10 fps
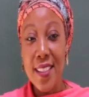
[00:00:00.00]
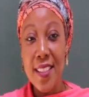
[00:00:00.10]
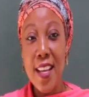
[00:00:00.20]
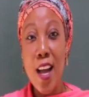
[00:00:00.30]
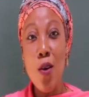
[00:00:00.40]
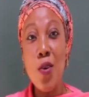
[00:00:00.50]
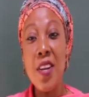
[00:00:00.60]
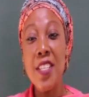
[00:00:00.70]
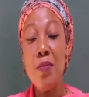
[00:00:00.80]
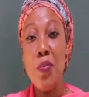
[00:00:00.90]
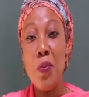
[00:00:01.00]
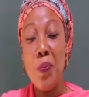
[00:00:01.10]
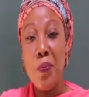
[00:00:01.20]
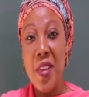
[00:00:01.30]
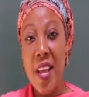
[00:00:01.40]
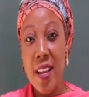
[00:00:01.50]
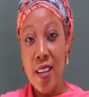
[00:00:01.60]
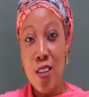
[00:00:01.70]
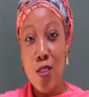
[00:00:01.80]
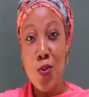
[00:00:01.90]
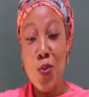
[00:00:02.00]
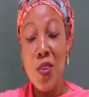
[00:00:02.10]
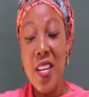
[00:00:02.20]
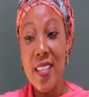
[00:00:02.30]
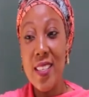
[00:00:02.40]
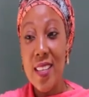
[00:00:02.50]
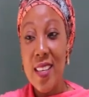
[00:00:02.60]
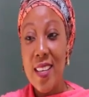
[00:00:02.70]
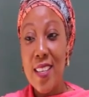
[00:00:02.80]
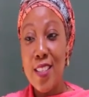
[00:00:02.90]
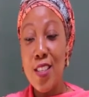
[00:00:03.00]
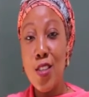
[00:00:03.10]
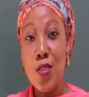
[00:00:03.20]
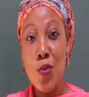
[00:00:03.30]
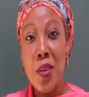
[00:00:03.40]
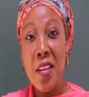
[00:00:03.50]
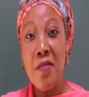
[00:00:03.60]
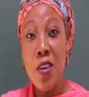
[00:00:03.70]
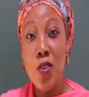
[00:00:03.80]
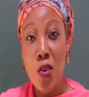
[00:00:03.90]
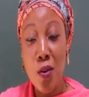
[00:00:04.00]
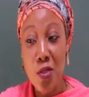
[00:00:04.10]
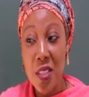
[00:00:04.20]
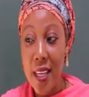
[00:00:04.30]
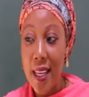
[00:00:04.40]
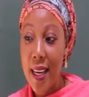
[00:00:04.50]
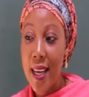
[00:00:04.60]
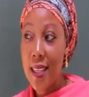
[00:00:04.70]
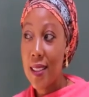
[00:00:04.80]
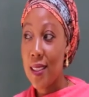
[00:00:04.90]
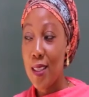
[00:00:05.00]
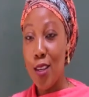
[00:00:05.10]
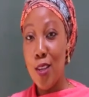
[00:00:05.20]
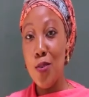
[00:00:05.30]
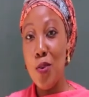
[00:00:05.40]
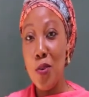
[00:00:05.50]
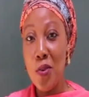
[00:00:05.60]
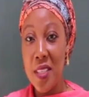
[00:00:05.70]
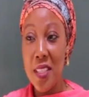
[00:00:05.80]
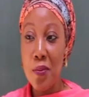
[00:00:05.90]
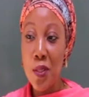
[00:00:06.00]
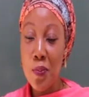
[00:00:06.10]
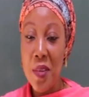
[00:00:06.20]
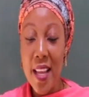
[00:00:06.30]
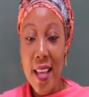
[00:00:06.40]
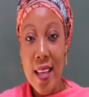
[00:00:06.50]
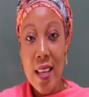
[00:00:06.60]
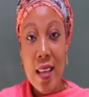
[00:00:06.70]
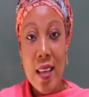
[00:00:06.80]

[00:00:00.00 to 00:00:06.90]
They are already prepared to learn, since whenever you come to the class, you always display,